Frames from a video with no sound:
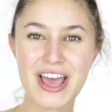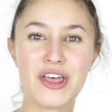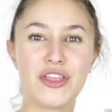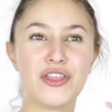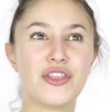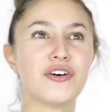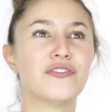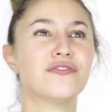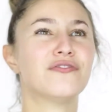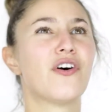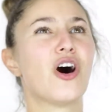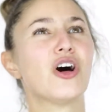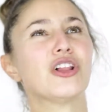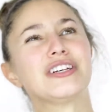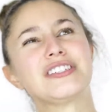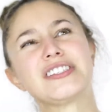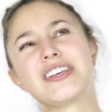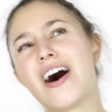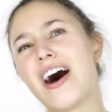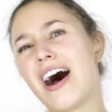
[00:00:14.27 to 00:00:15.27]
the
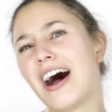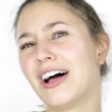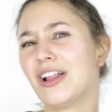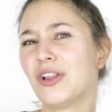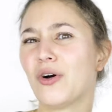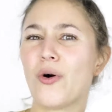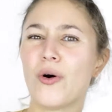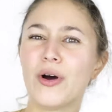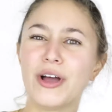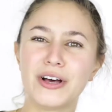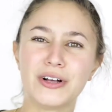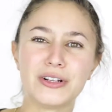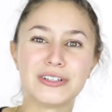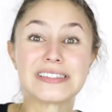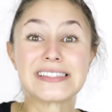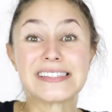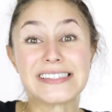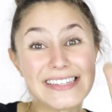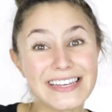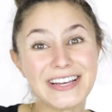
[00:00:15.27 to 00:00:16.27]
volatile oil
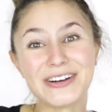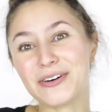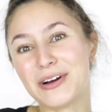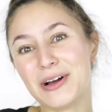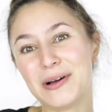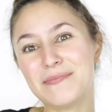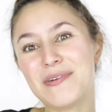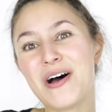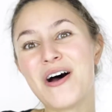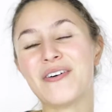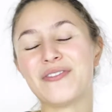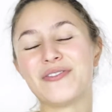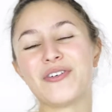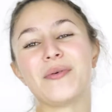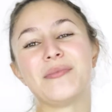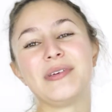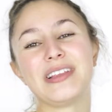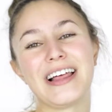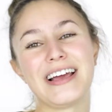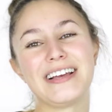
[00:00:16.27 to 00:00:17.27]
serum
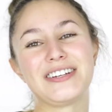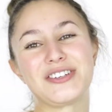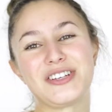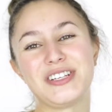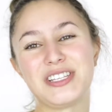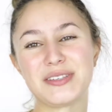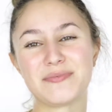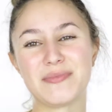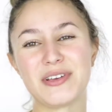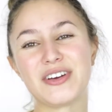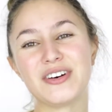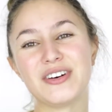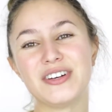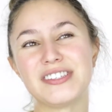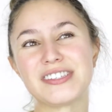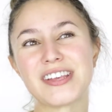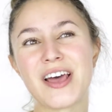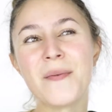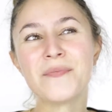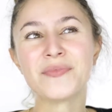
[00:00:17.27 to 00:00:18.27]
formulations,
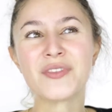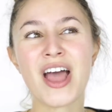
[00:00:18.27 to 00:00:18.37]
because